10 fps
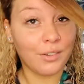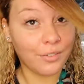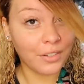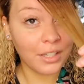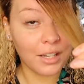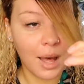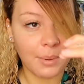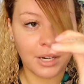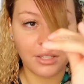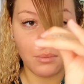feeling a lot
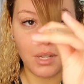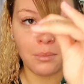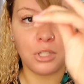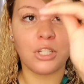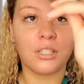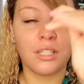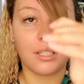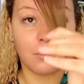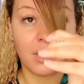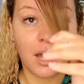better. Sometimes you just need
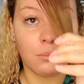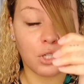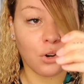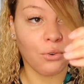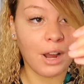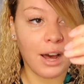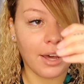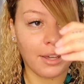some time to cry